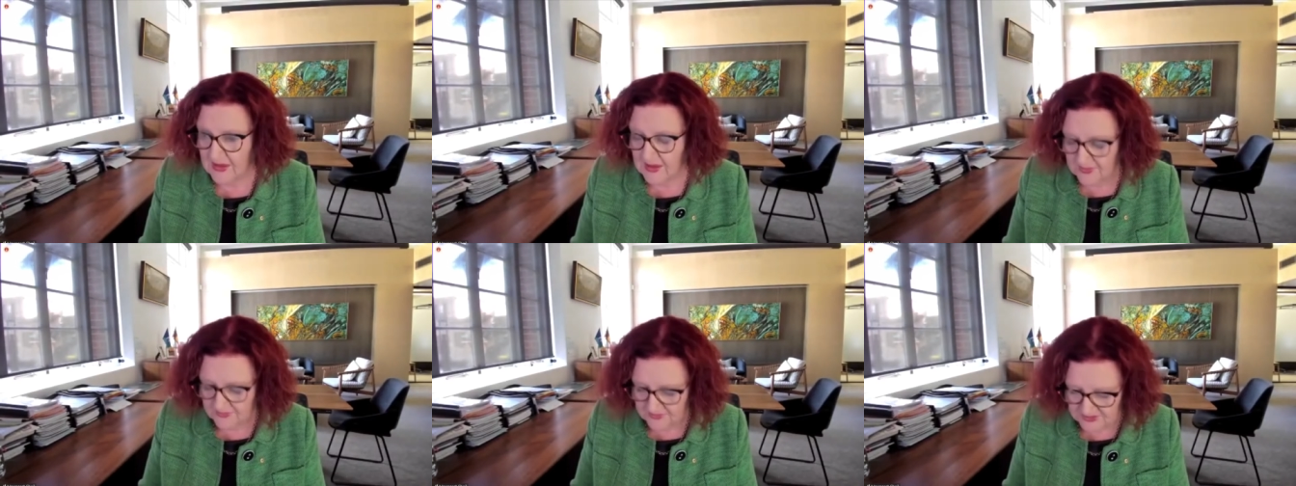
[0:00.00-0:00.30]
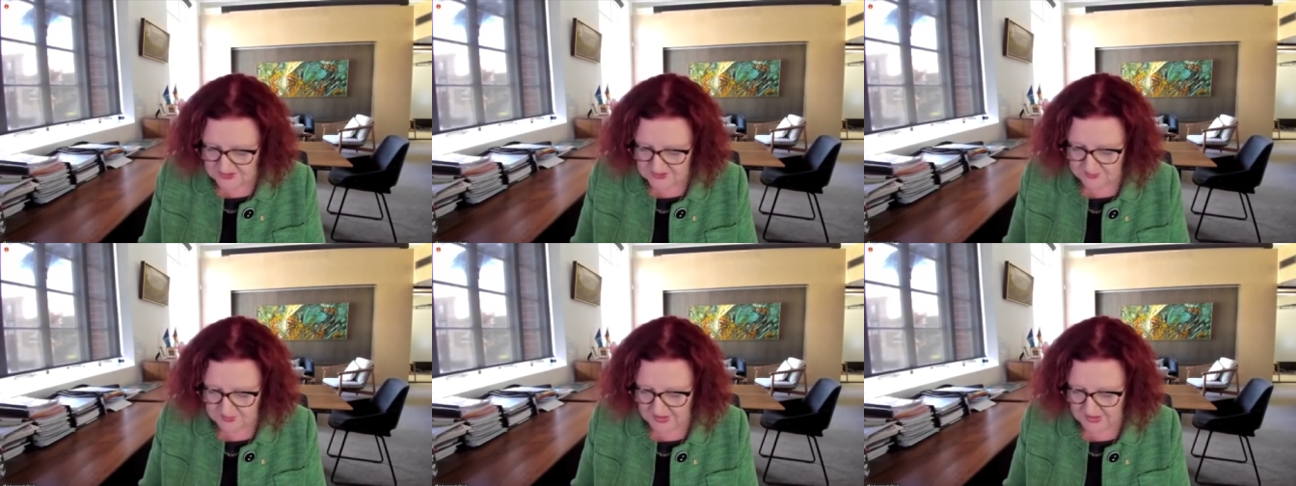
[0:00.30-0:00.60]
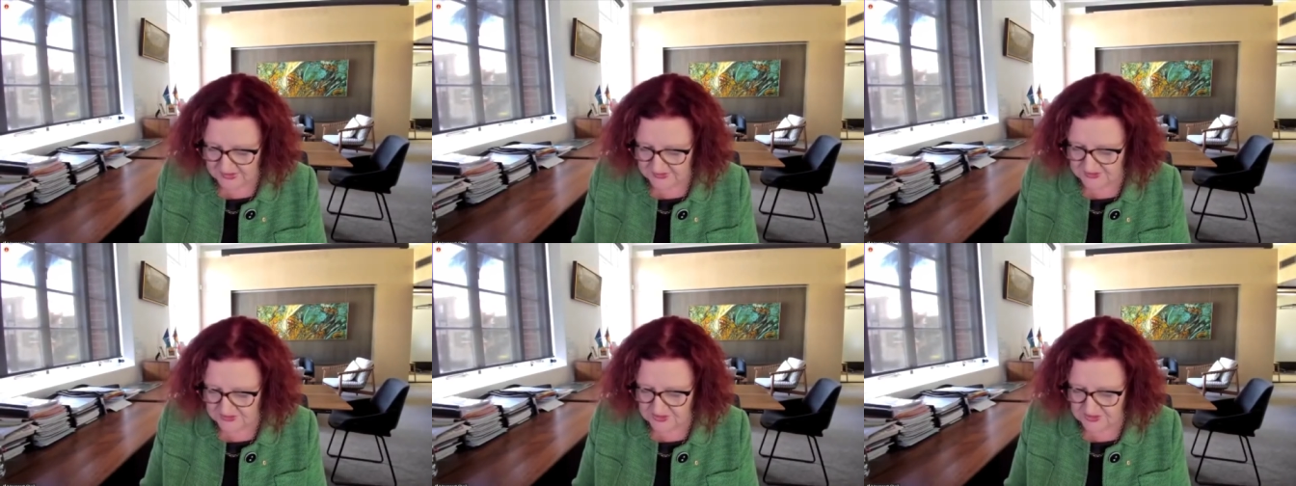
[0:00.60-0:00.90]
These
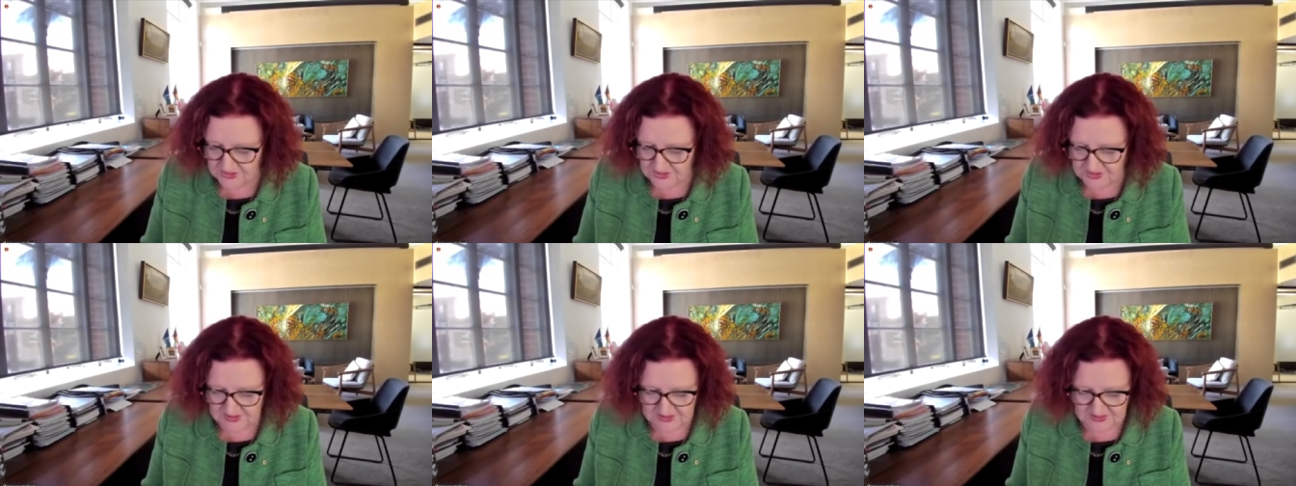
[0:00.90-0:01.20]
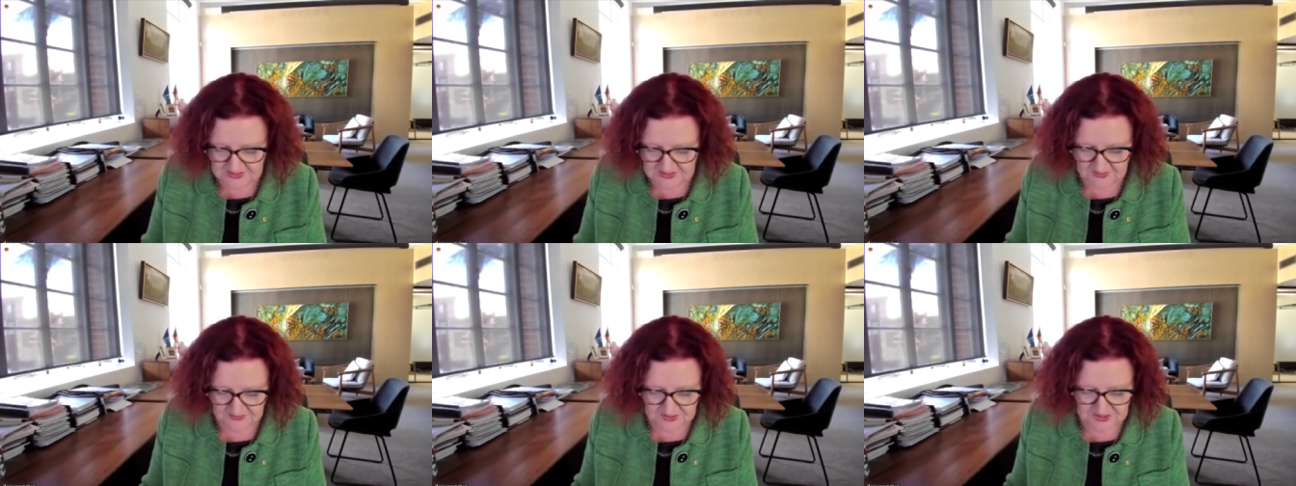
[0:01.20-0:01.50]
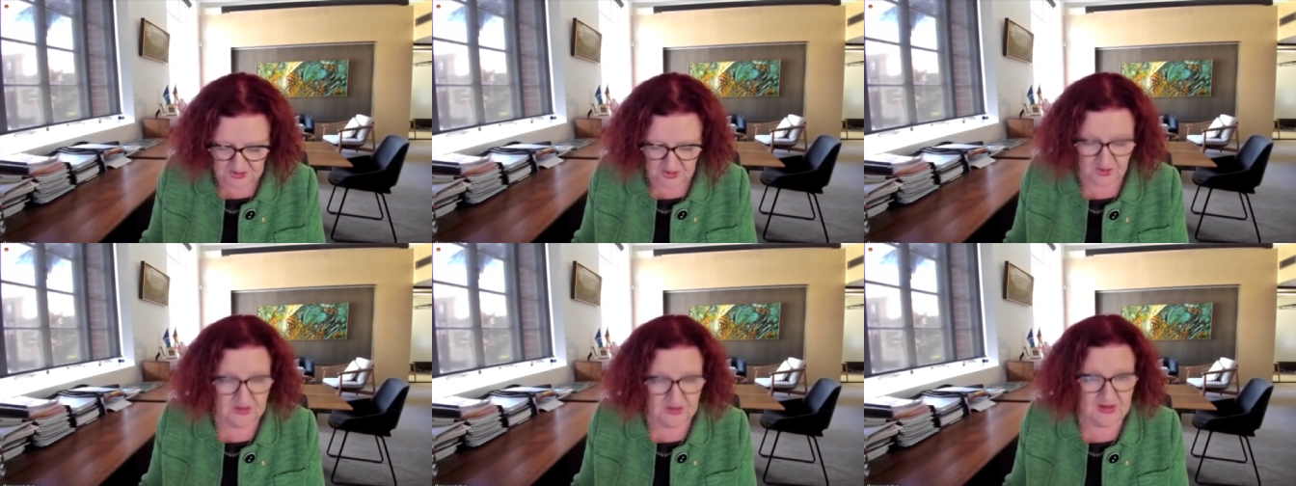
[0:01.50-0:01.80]
past two years have
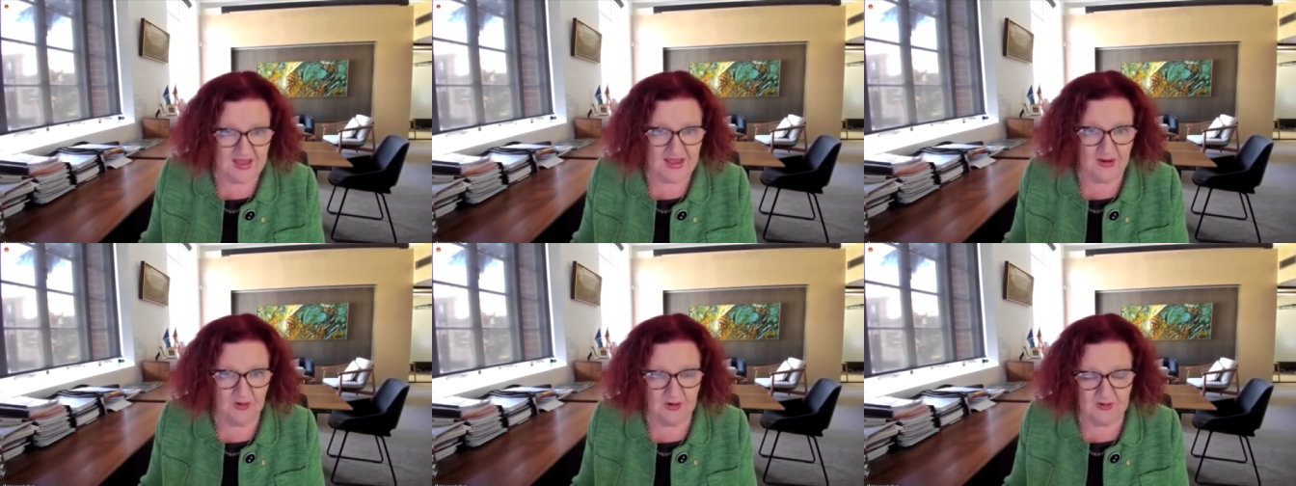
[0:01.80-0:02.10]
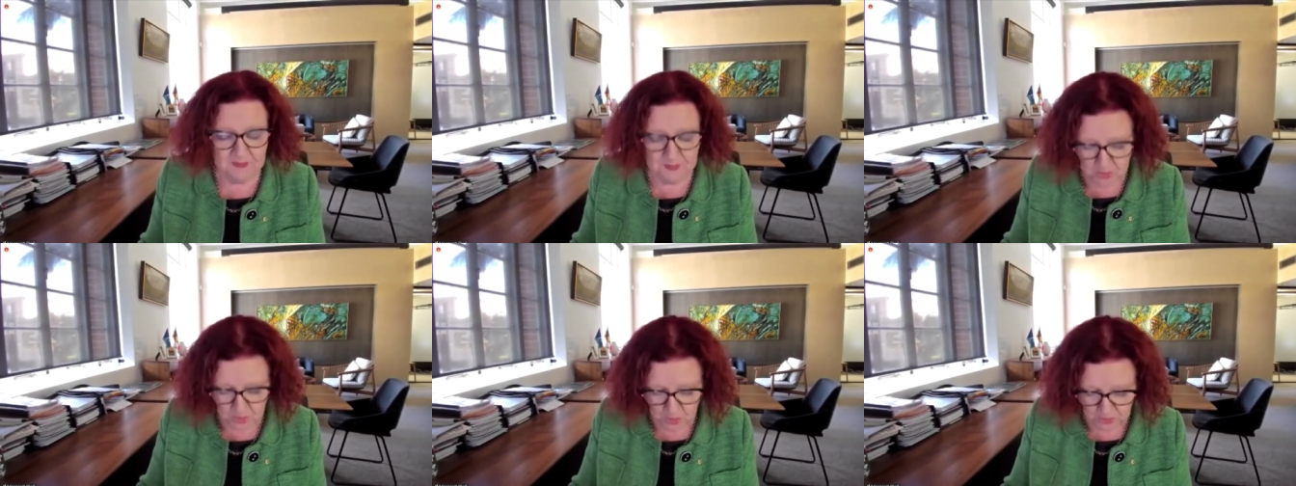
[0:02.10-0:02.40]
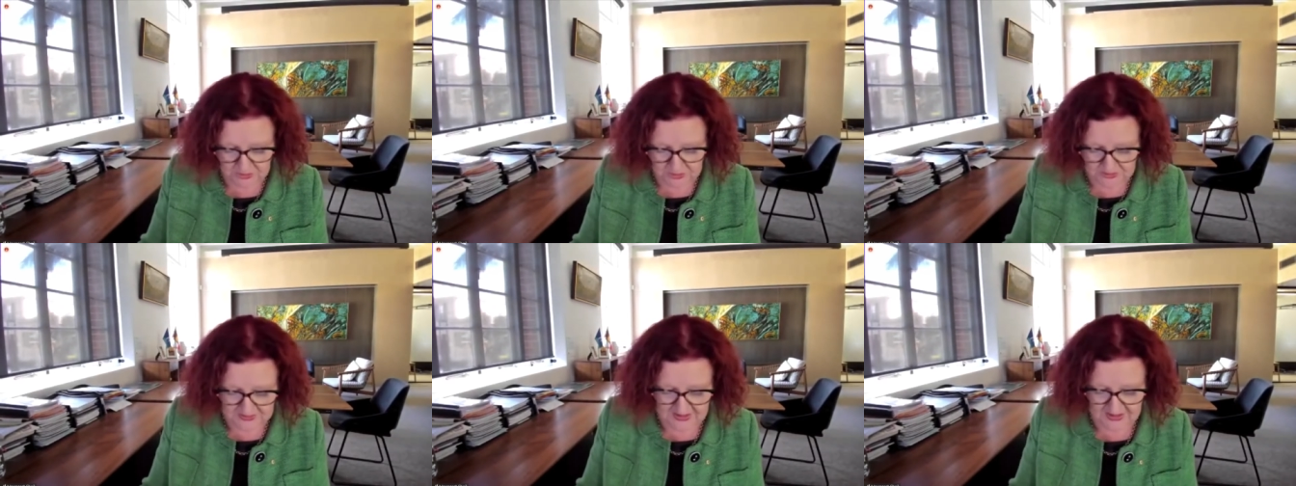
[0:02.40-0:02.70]
shown how
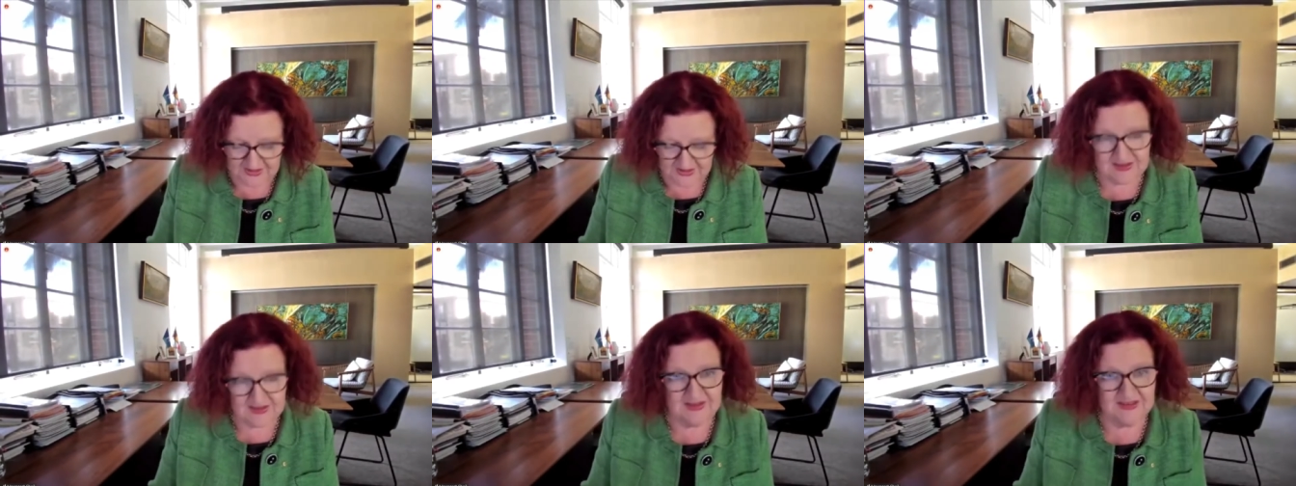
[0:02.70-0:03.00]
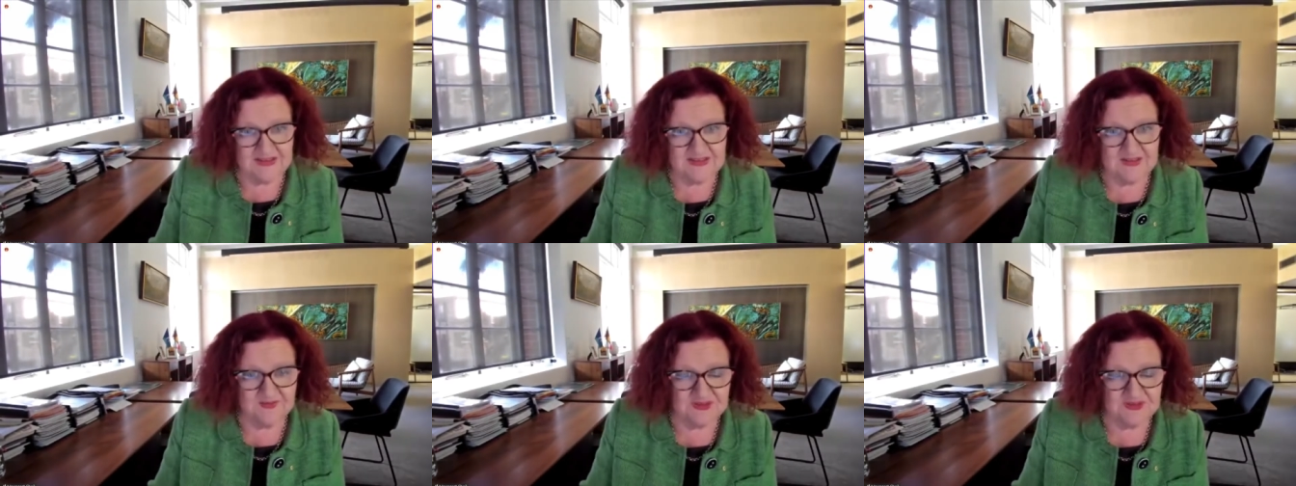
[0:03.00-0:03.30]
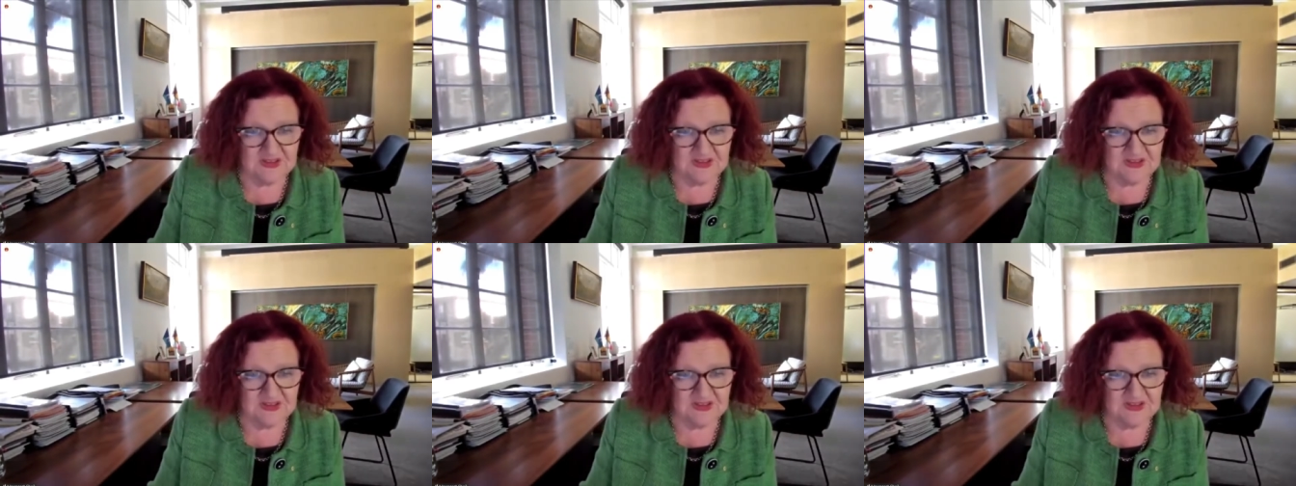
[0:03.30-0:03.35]
important our collective